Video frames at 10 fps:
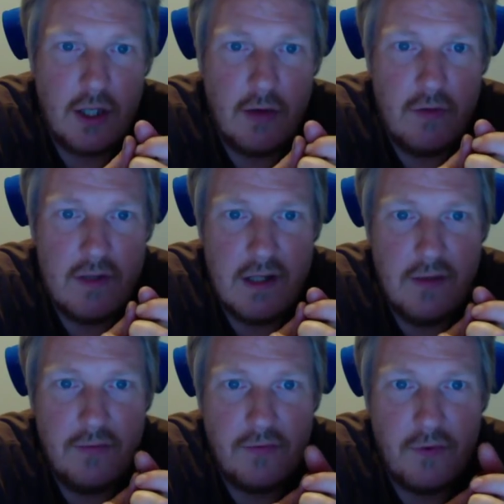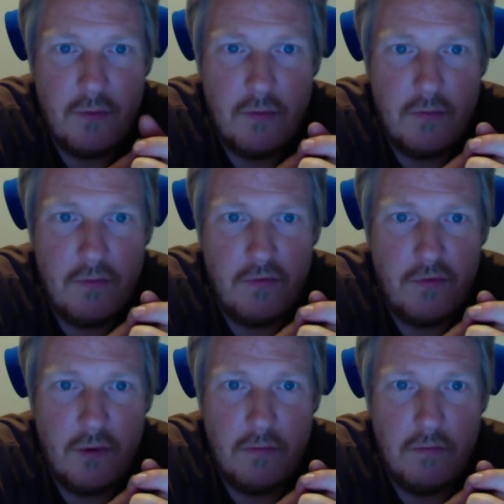I received
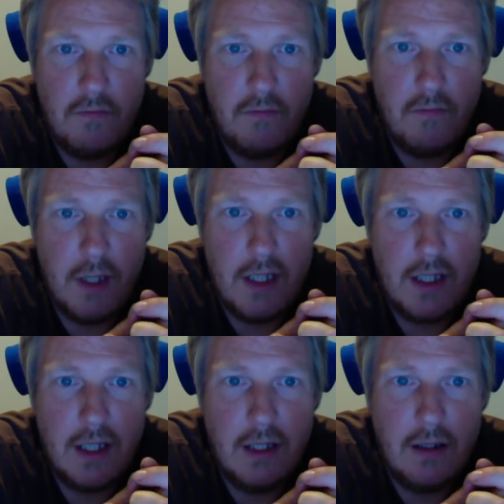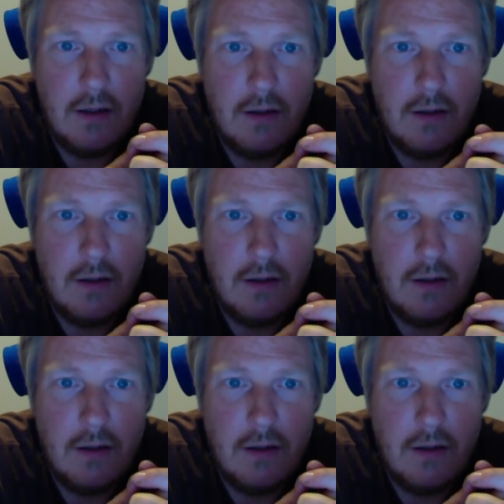from Mickey.